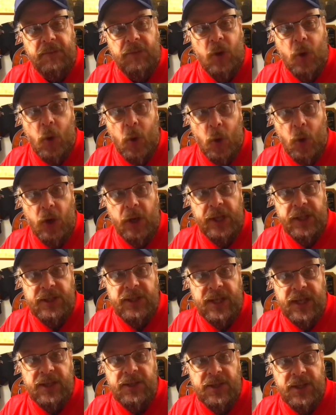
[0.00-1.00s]
or it
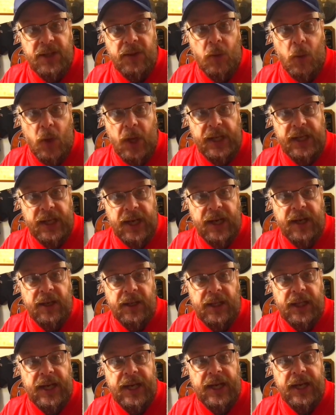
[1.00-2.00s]
says to the 1
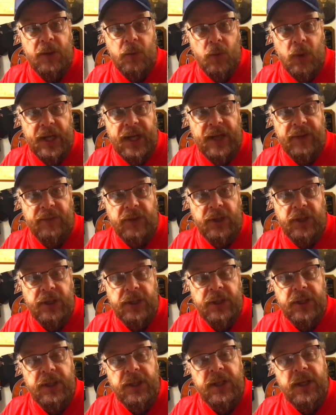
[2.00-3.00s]
yard line, whatever.
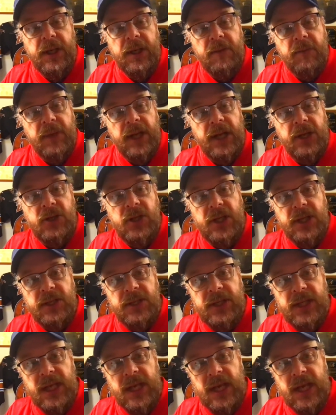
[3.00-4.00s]
But as you can
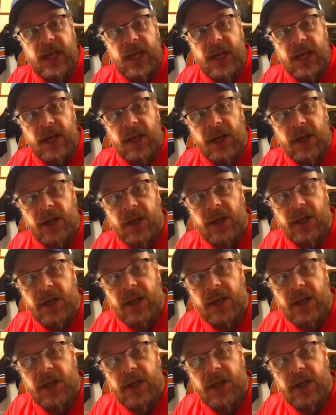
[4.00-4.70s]
see here,